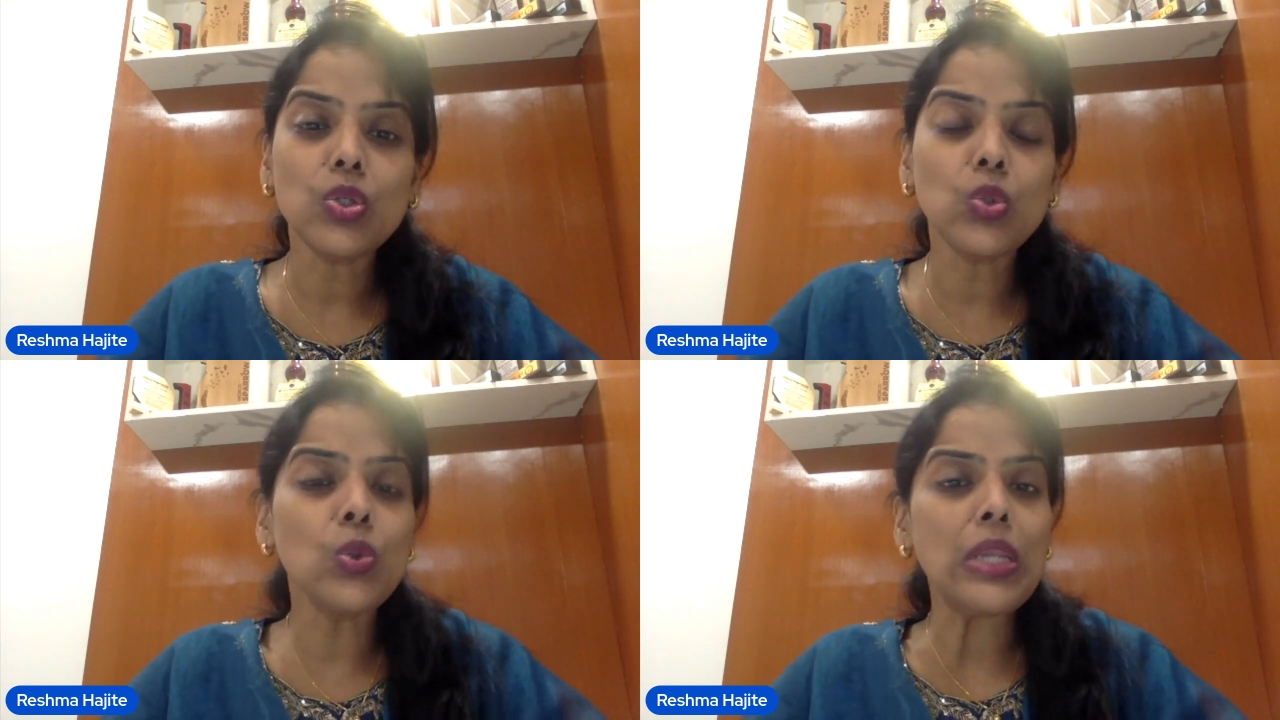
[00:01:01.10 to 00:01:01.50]

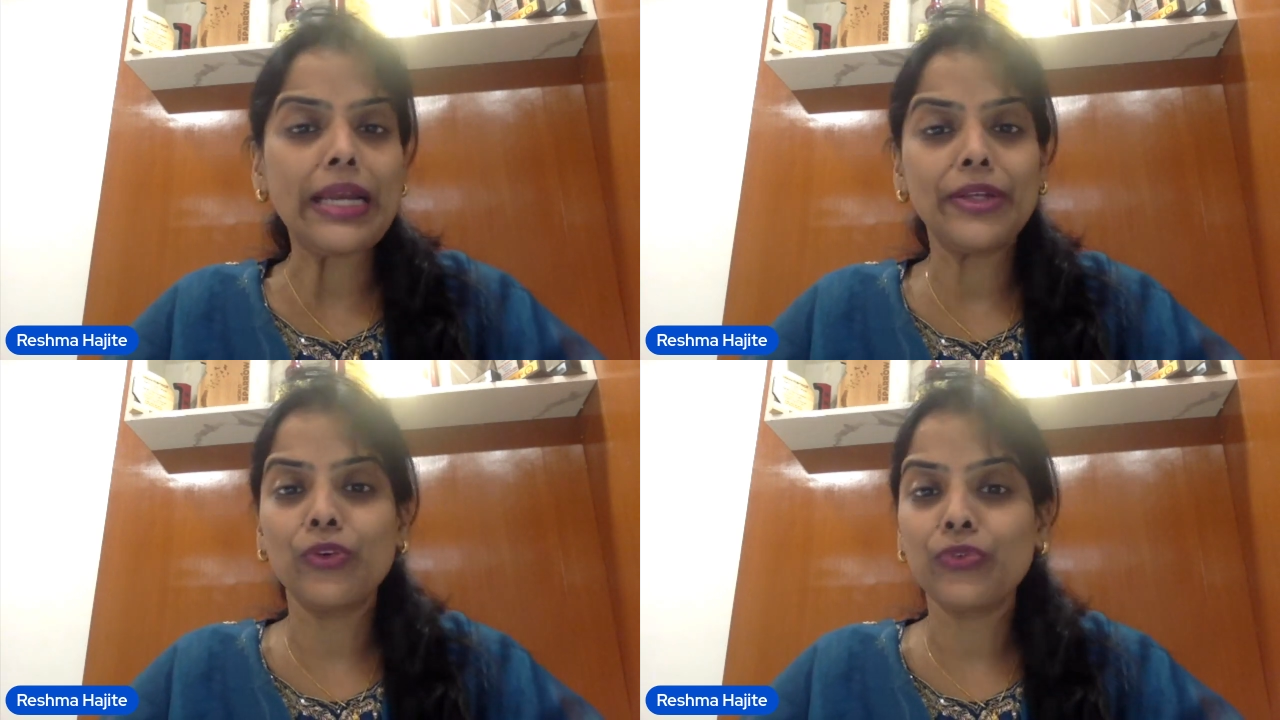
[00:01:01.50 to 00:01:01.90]
two
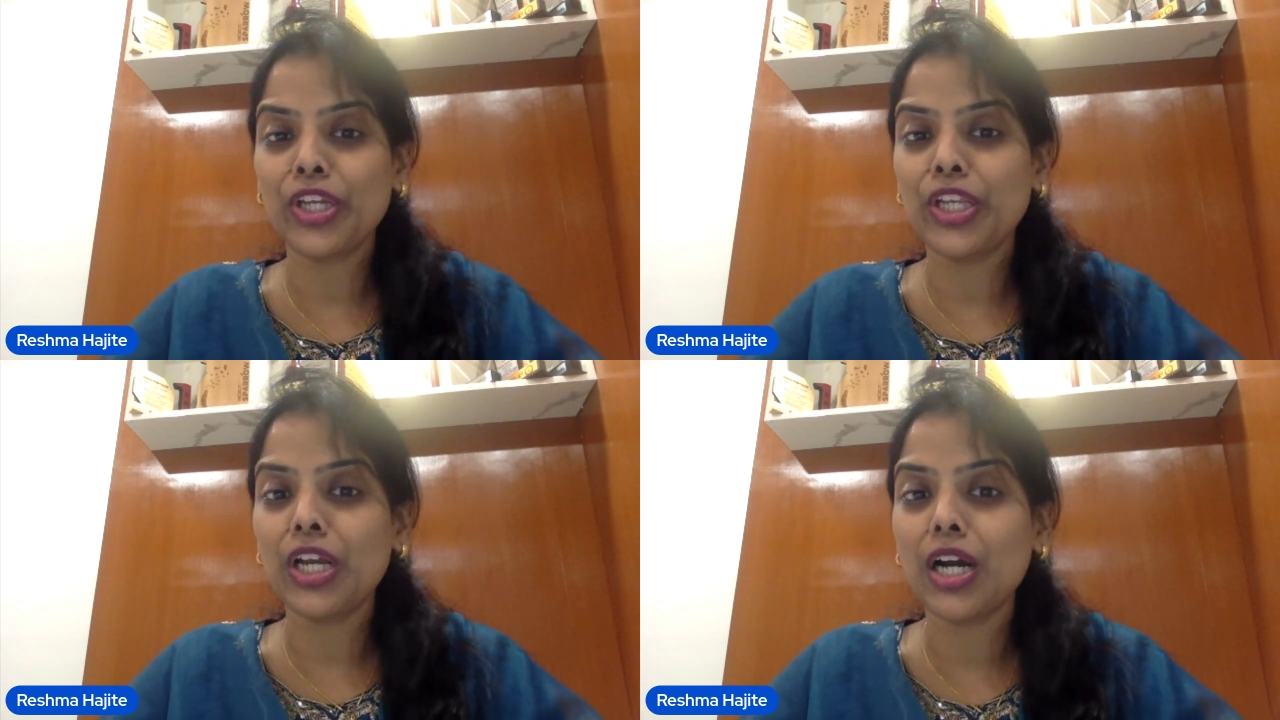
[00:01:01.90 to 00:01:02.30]
line of
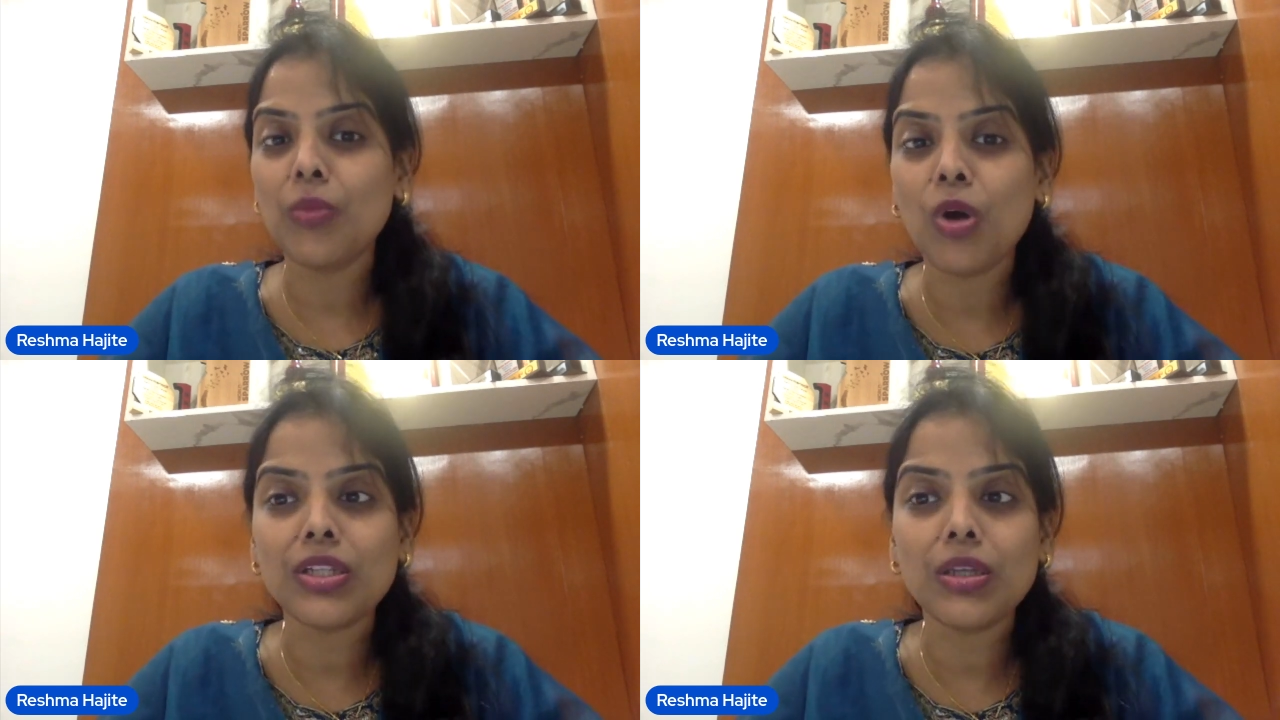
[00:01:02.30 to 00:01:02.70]
income
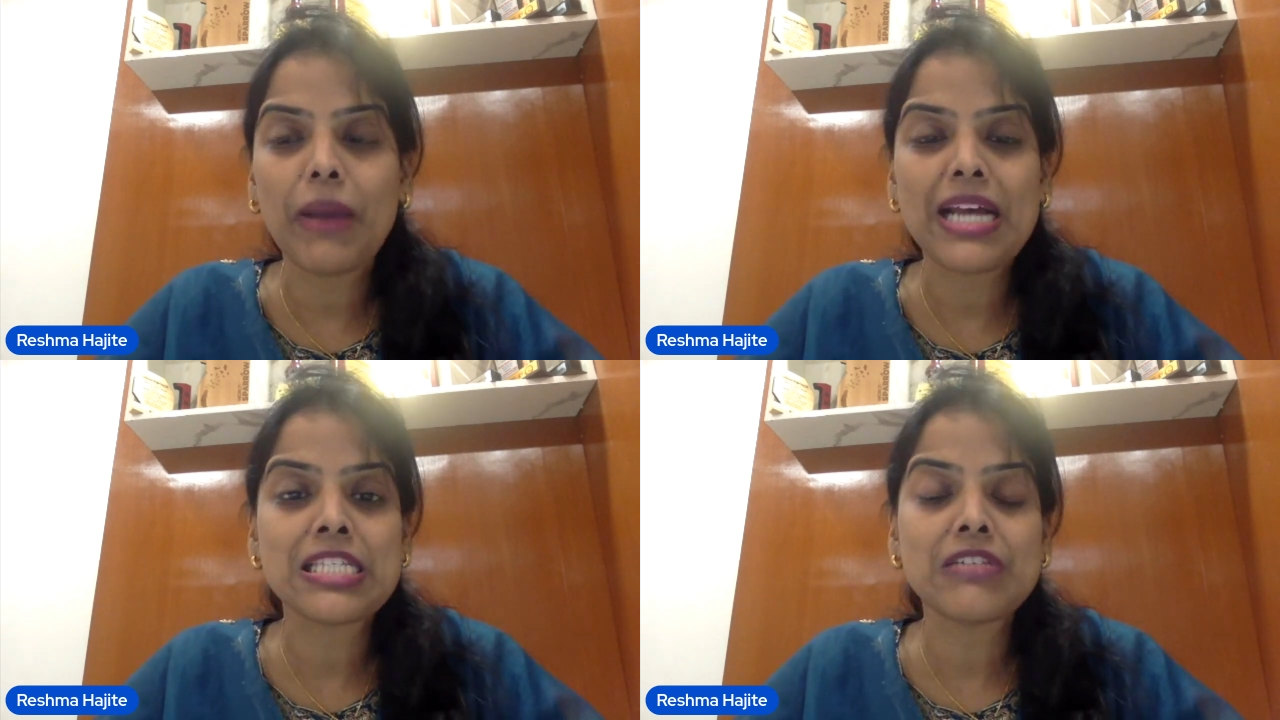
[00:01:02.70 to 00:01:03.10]
or the
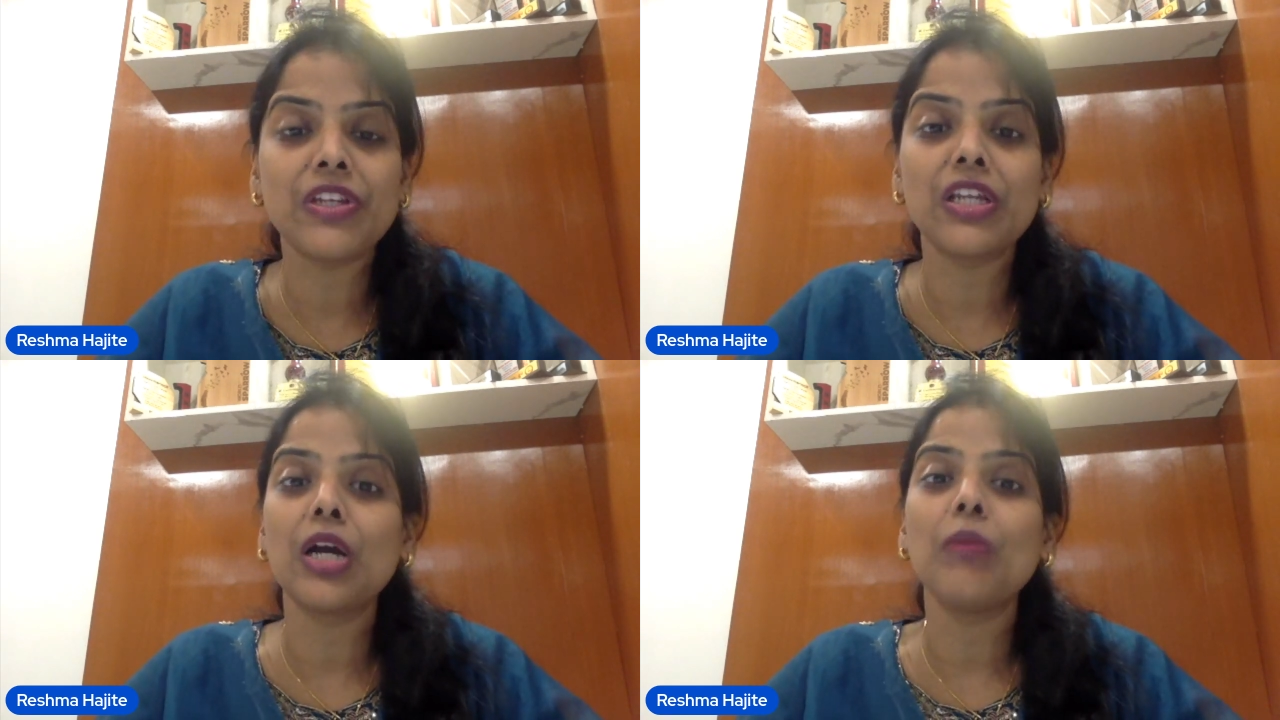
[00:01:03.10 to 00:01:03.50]
passive
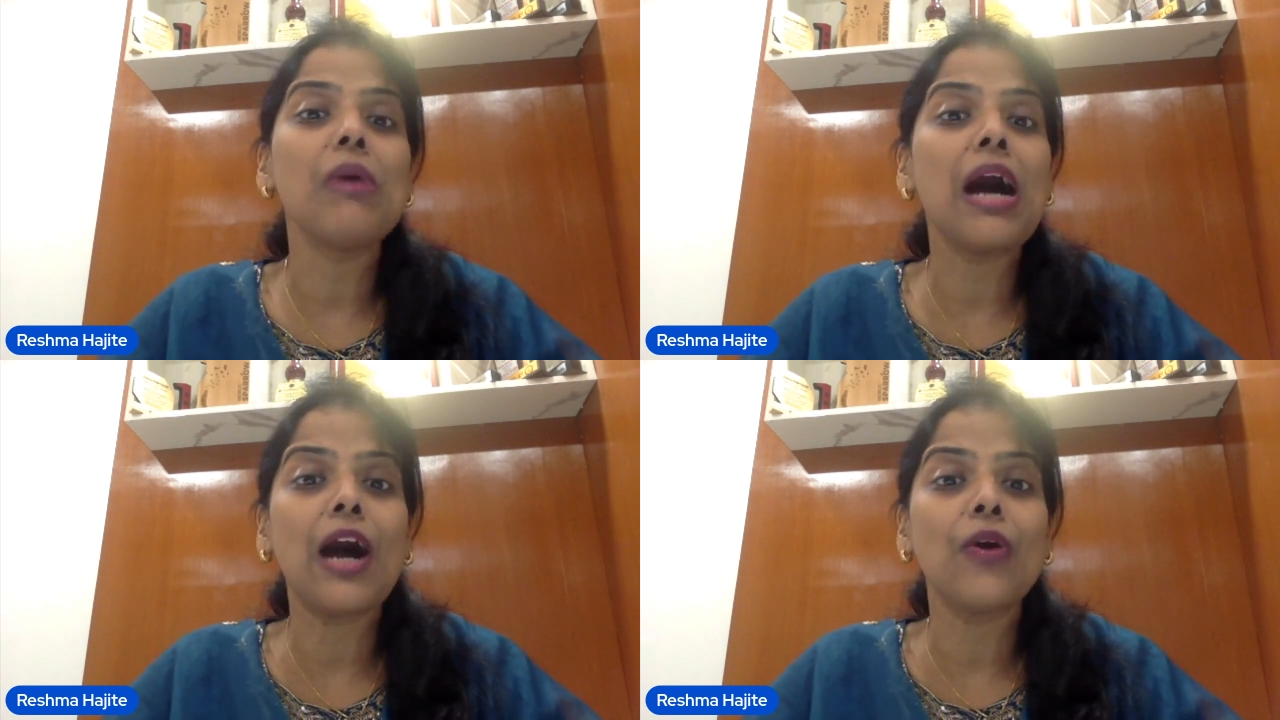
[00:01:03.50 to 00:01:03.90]
income,
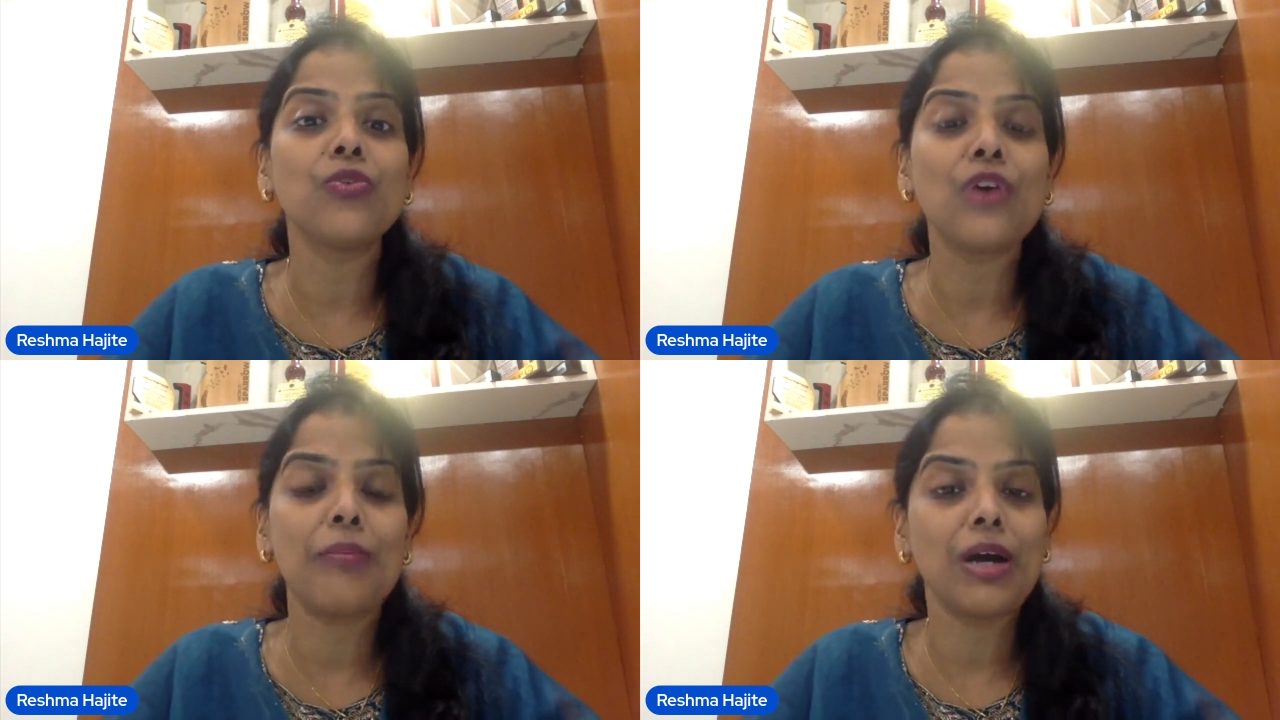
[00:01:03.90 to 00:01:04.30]
how
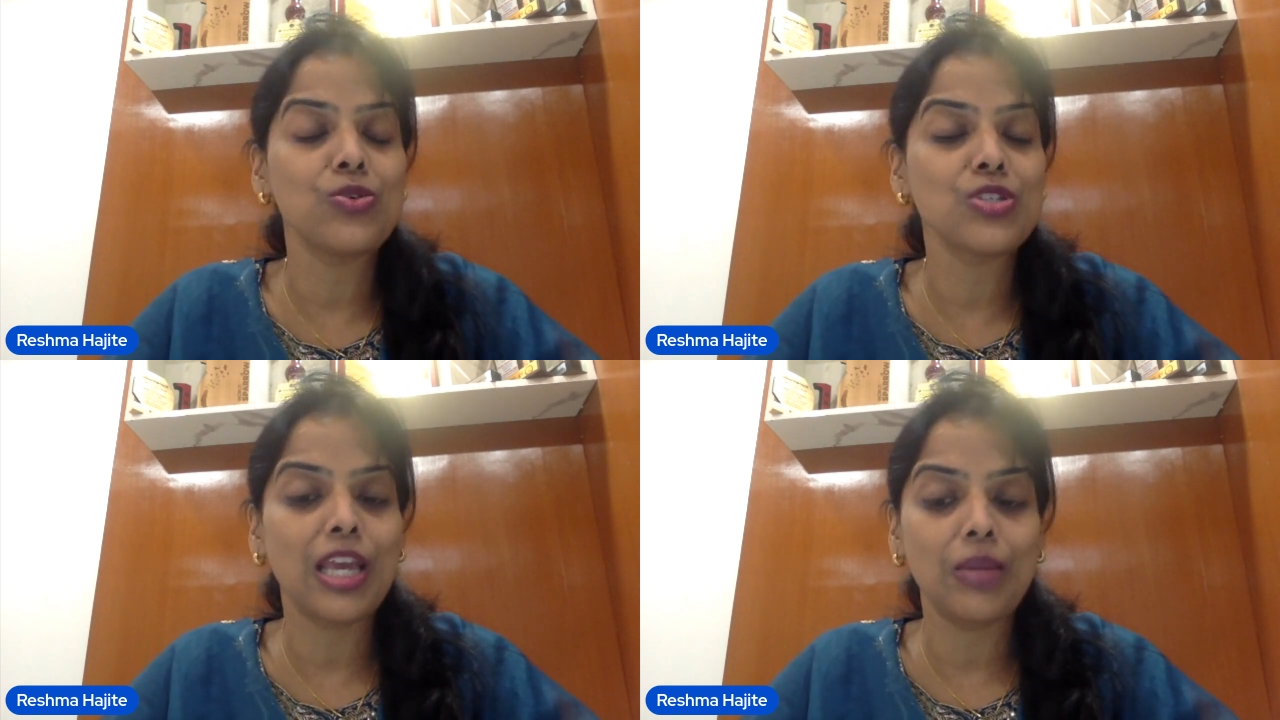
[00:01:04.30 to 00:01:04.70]

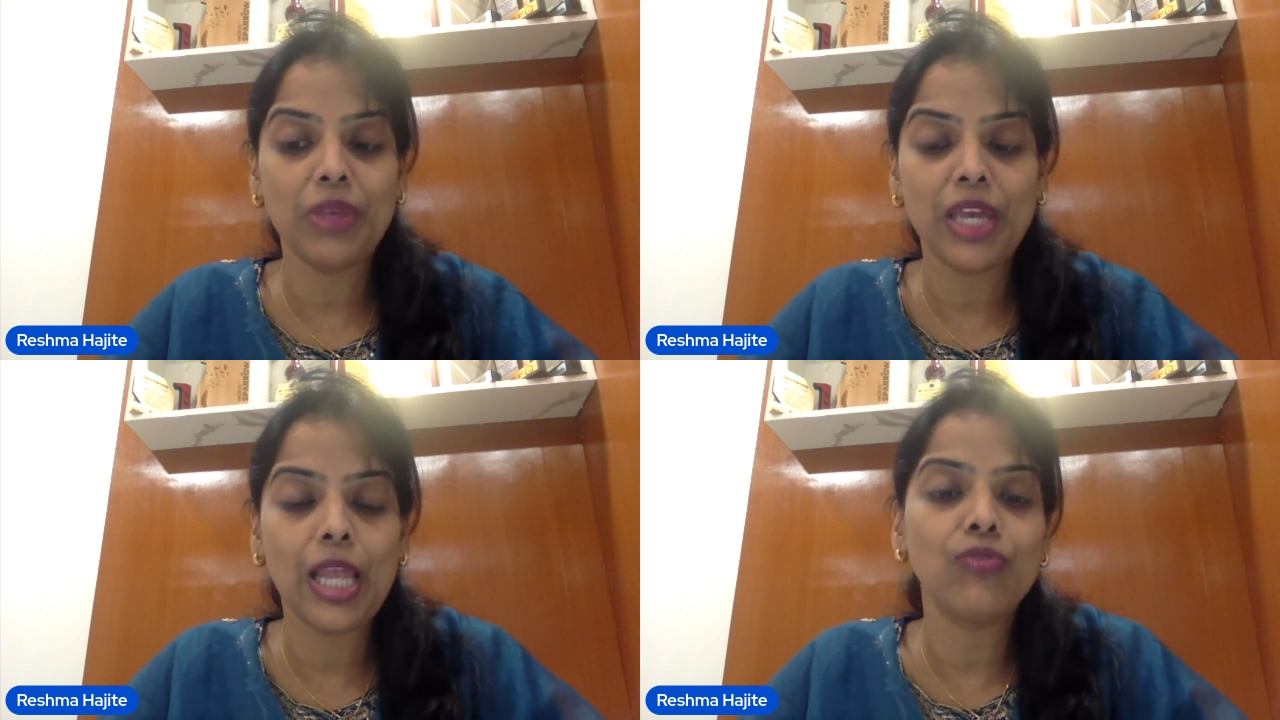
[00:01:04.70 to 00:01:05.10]
farmhouse can
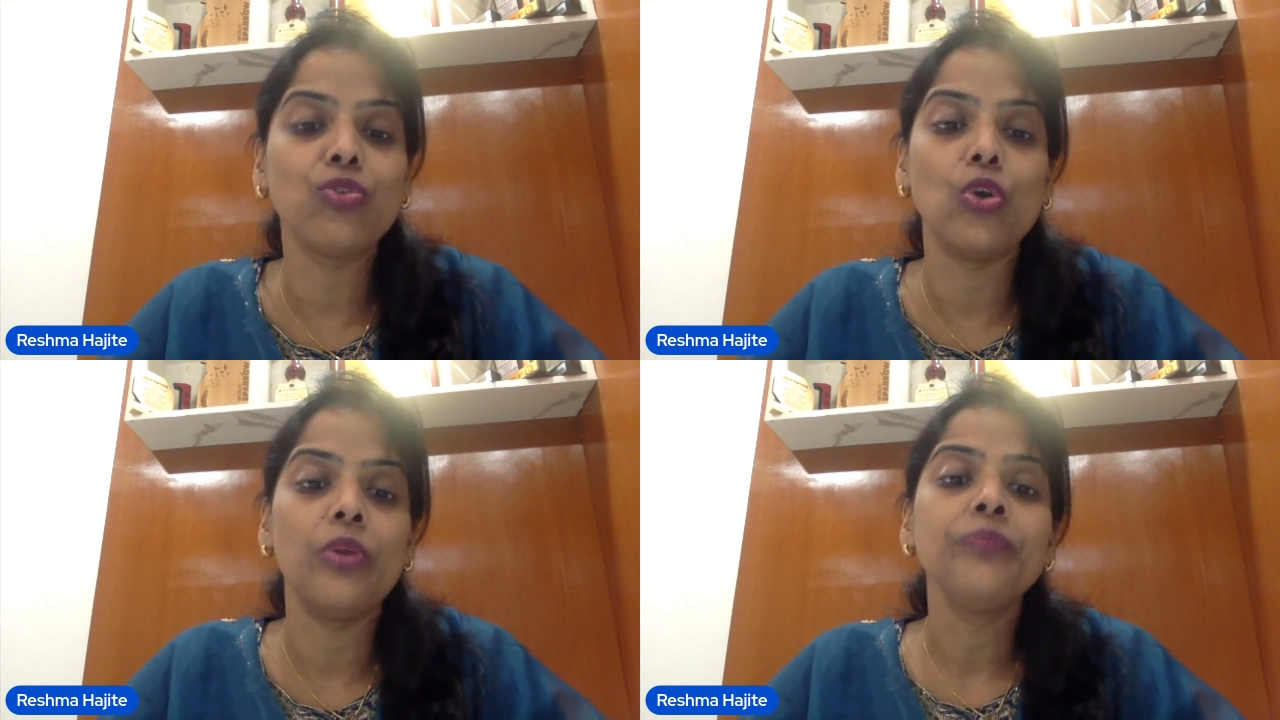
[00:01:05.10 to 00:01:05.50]
be helpful.